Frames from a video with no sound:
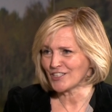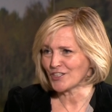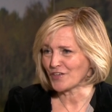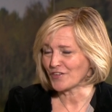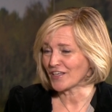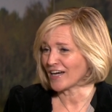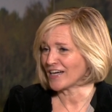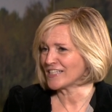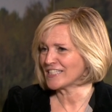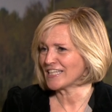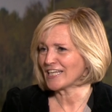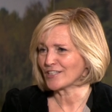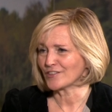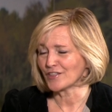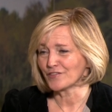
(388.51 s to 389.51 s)
You know, the
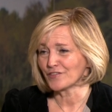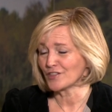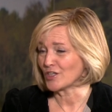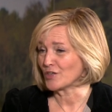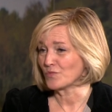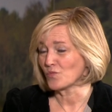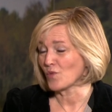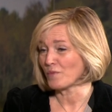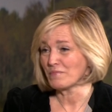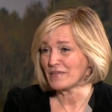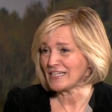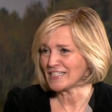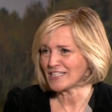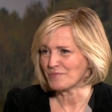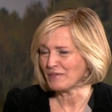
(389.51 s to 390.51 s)
idea of you know, one
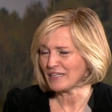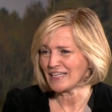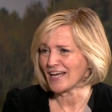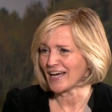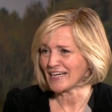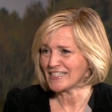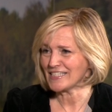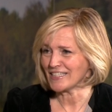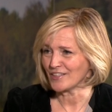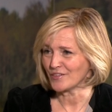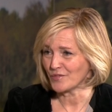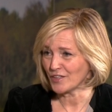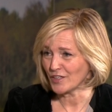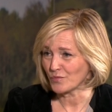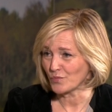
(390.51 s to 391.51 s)
minute to midnight and
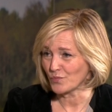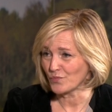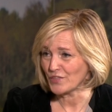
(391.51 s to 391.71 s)
you know,